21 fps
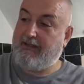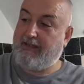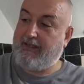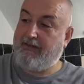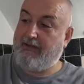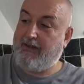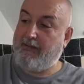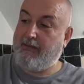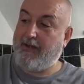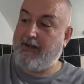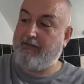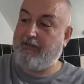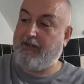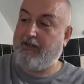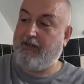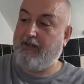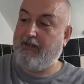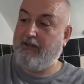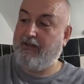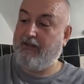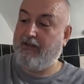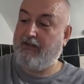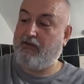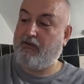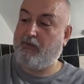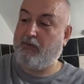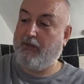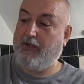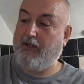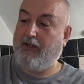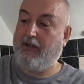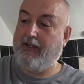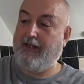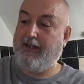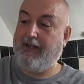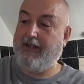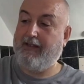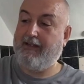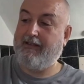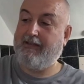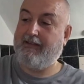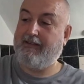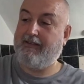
Give it a bit of a twirl there.